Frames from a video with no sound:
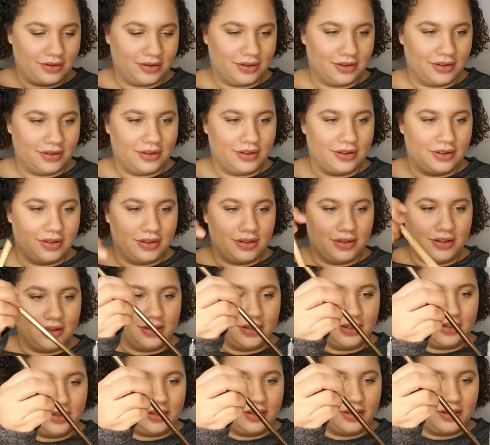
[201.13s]

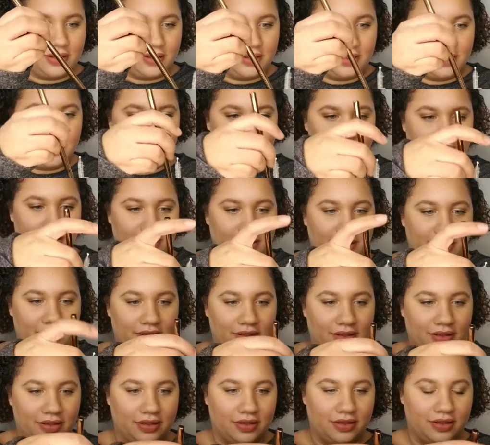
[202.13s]

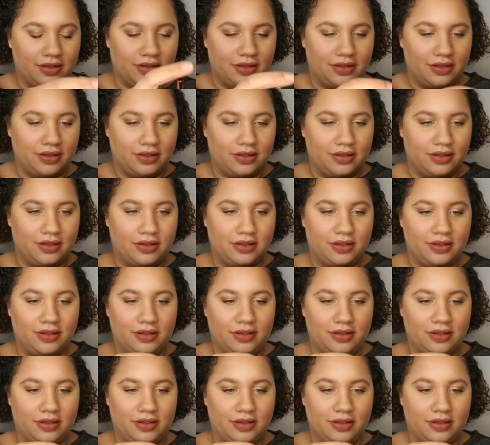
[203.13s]
(no one is talking)